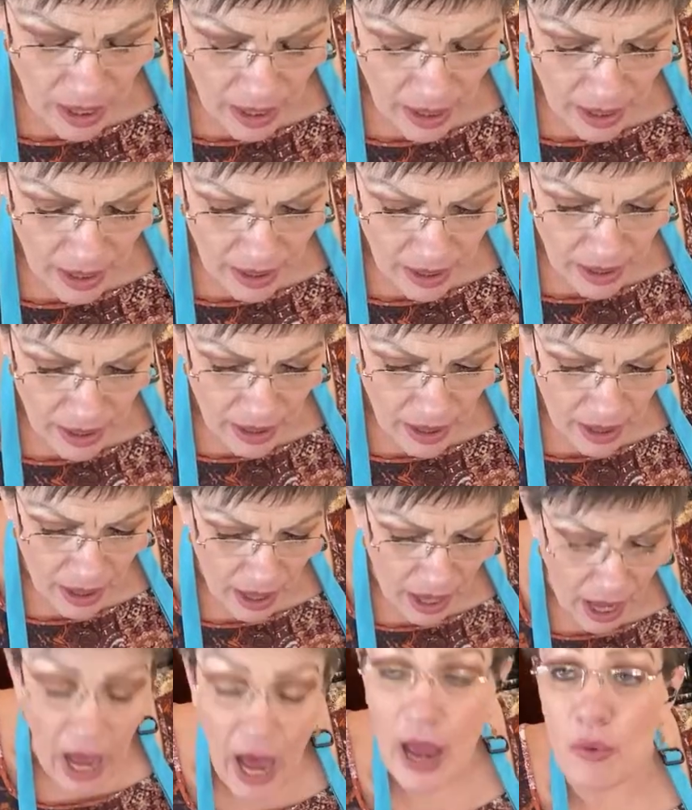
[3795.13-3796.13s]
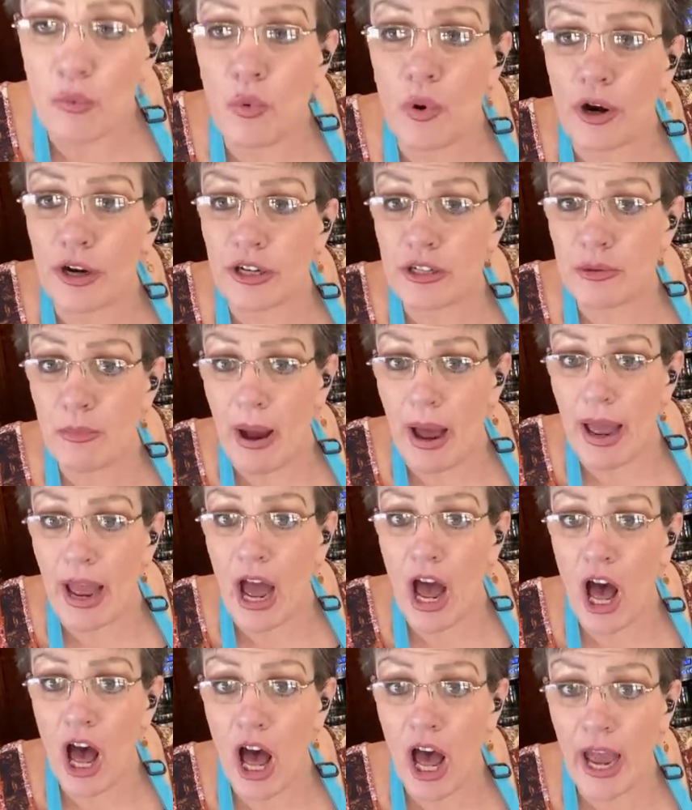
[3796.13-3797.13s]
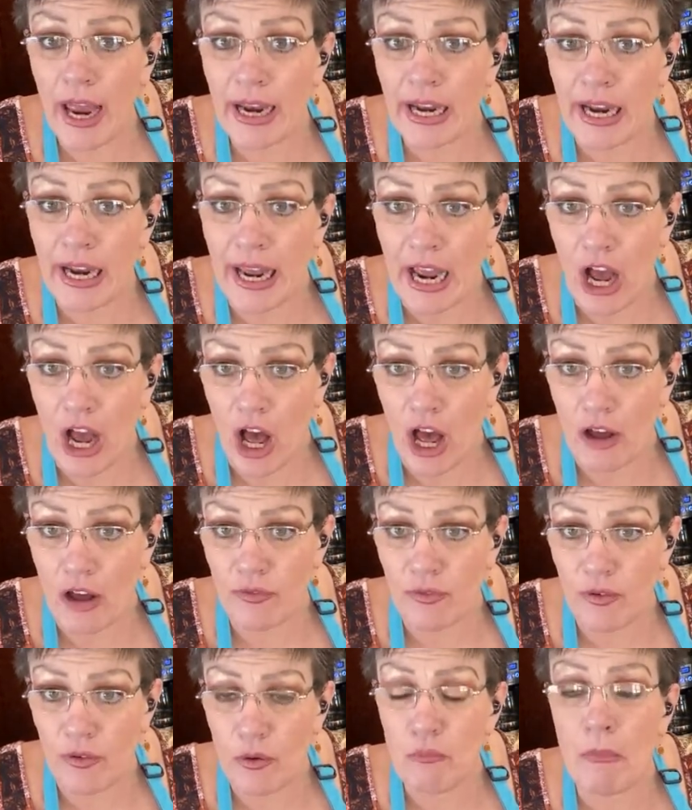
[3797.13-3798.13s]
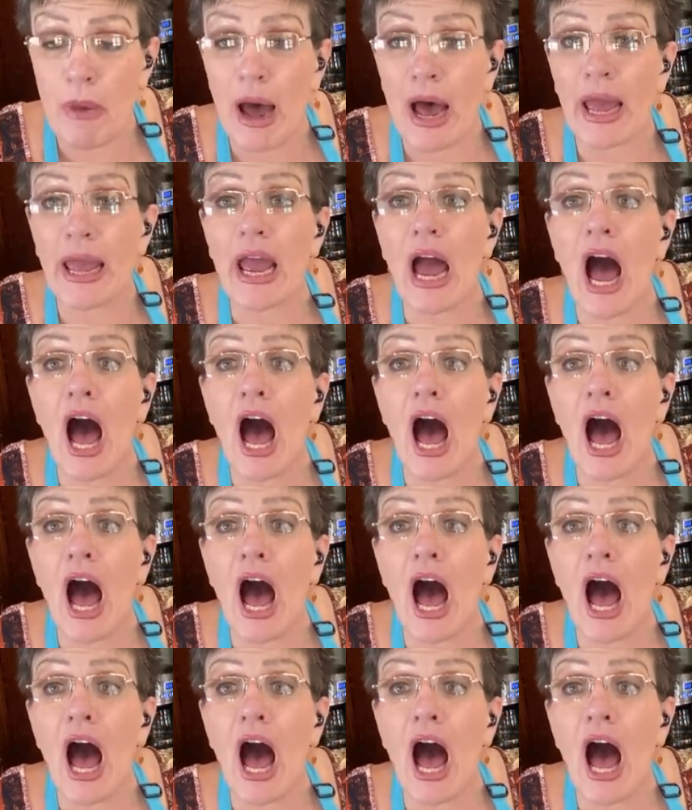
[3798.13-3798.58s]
I worked my hiney off,